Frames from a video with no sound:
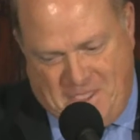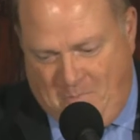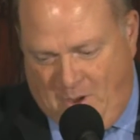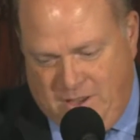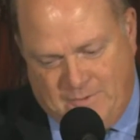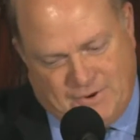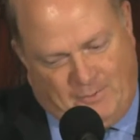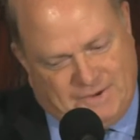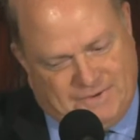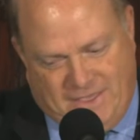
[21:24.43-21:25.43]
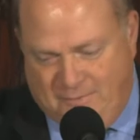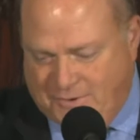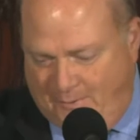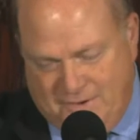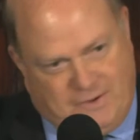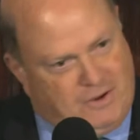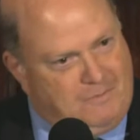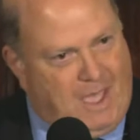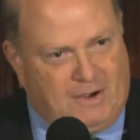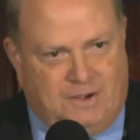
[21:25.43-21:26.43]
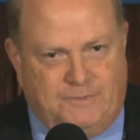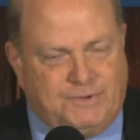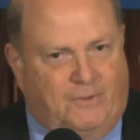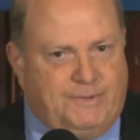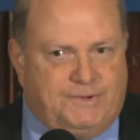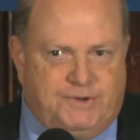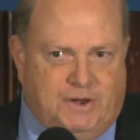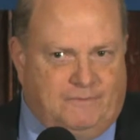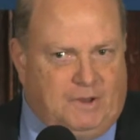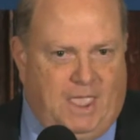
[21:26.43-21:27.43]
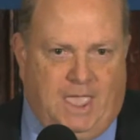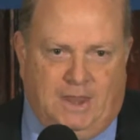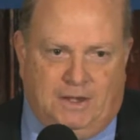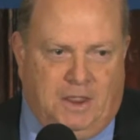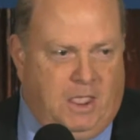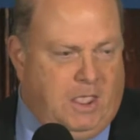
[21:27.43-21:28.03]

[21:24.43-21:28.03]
But he was always good about it. He was always cheerful. And